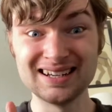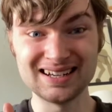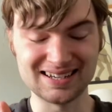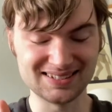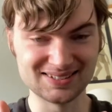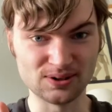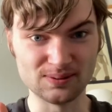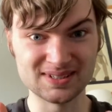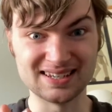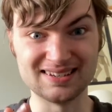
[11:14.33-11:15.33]
a top
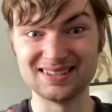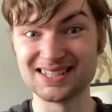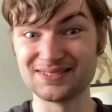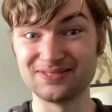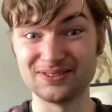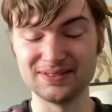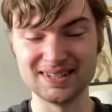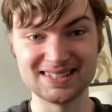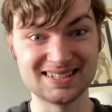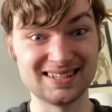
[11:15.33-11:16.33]
10 list for
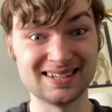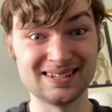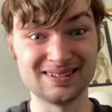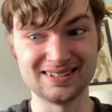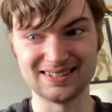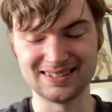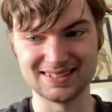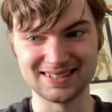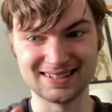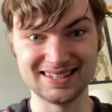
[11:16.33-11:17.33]
this year is
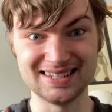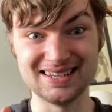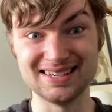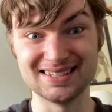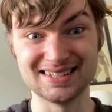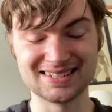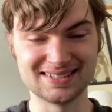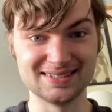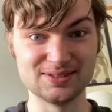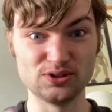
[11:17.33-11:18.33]
the easiest to
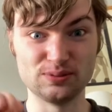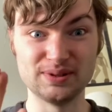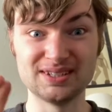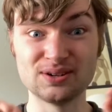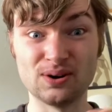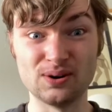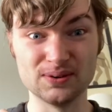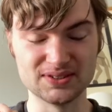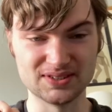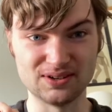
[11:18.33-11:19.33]
do
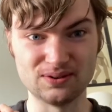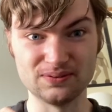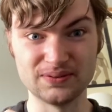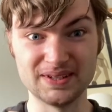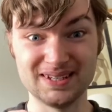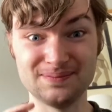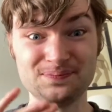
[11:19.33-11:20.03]
because of the